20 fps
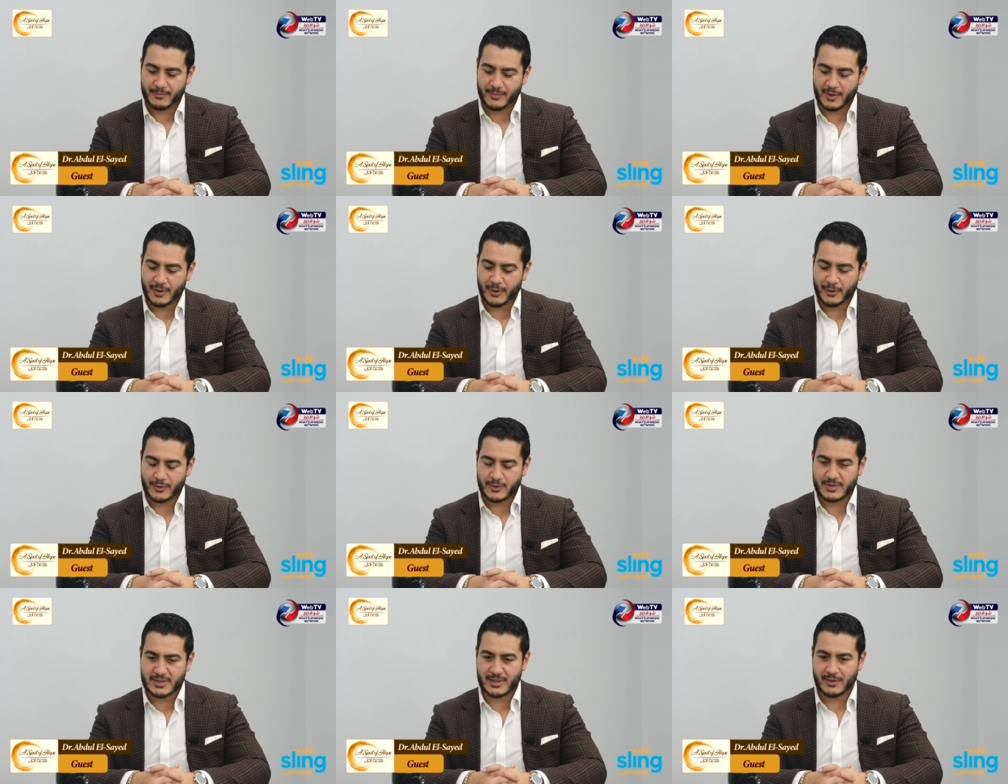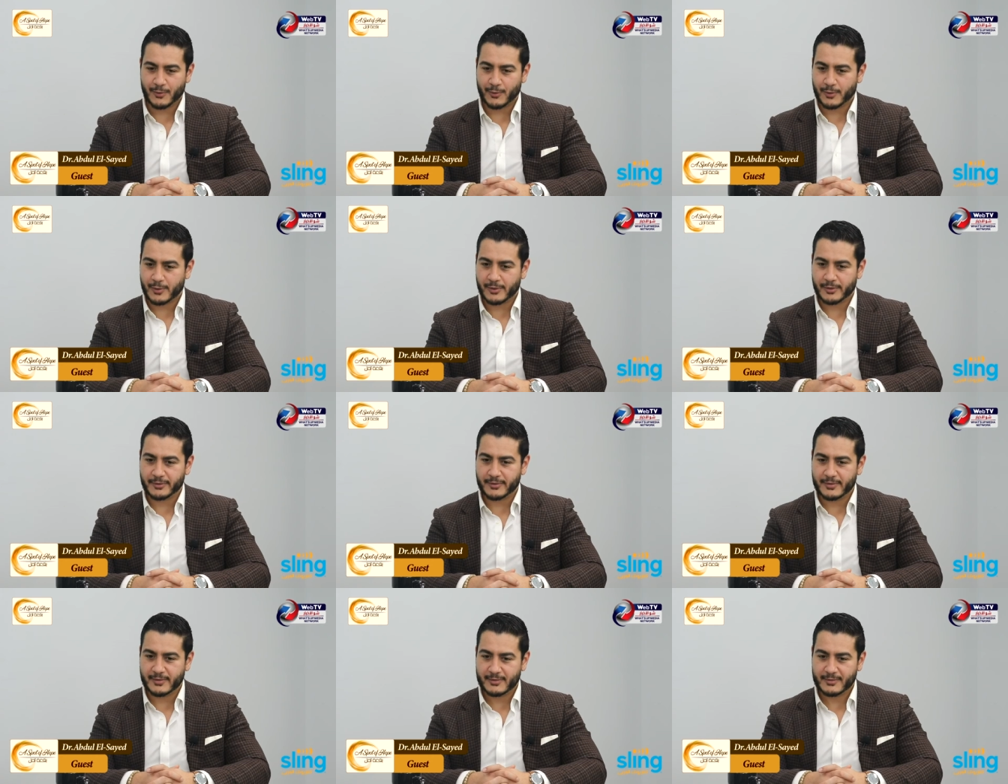You see the
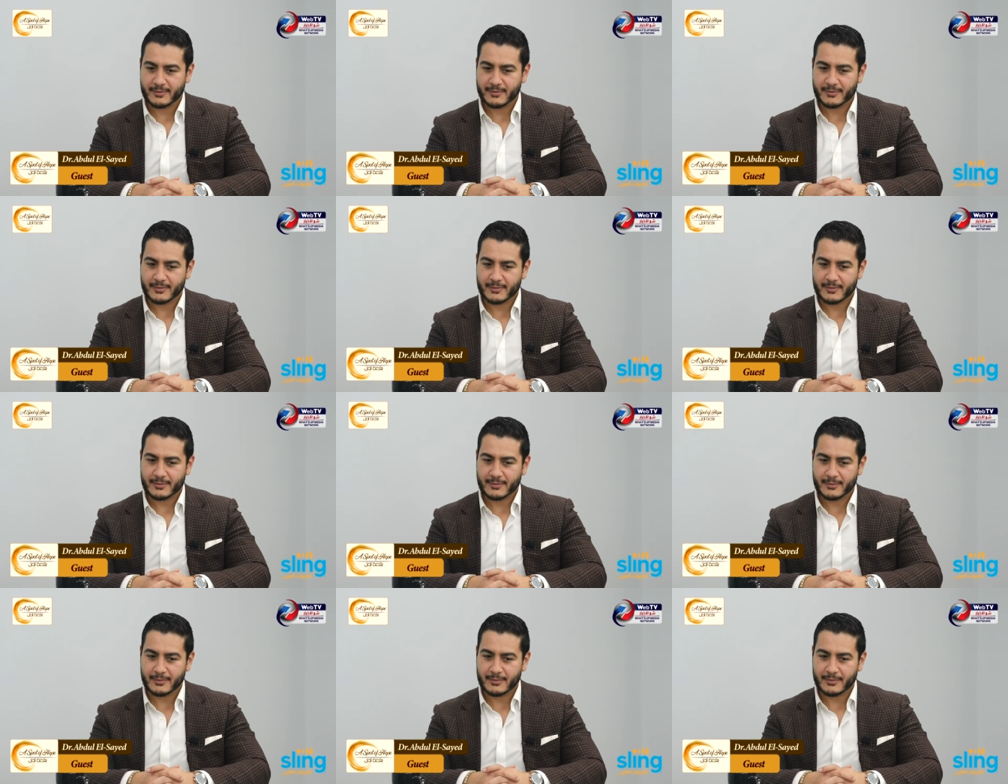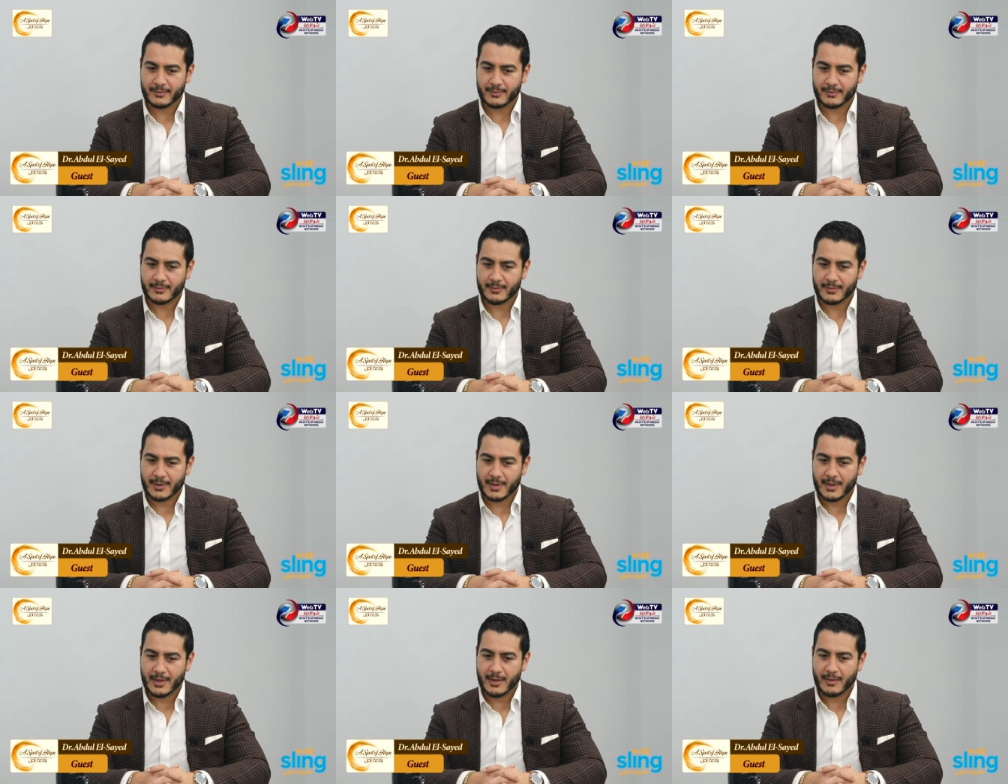world
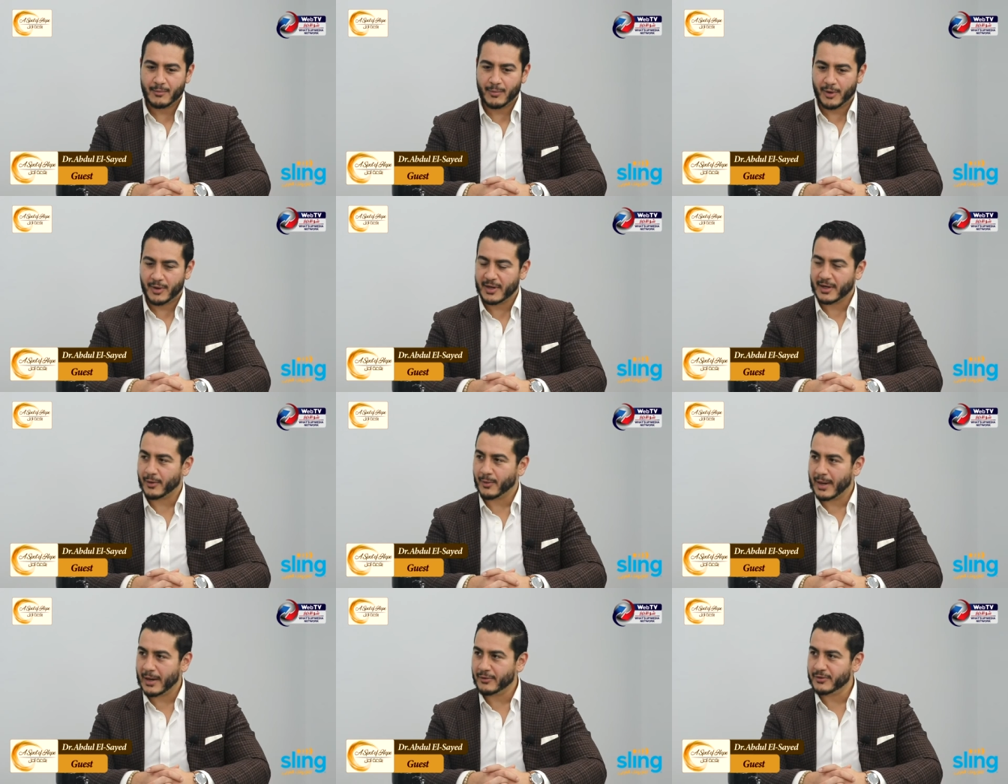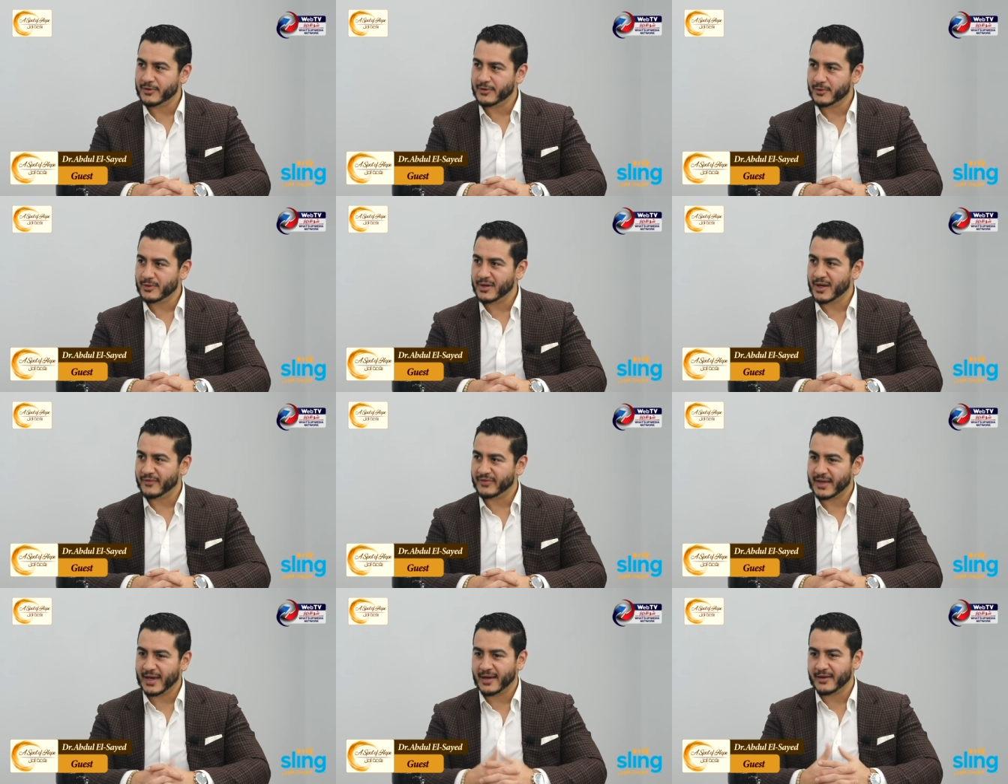burning around you, and
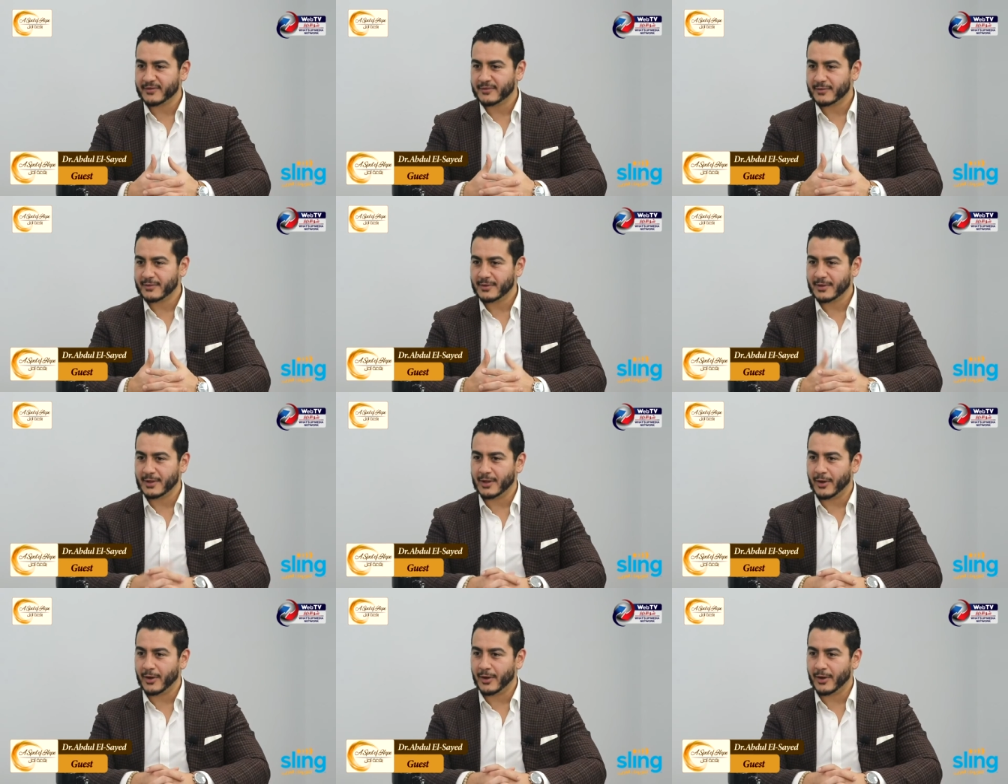you have to ask,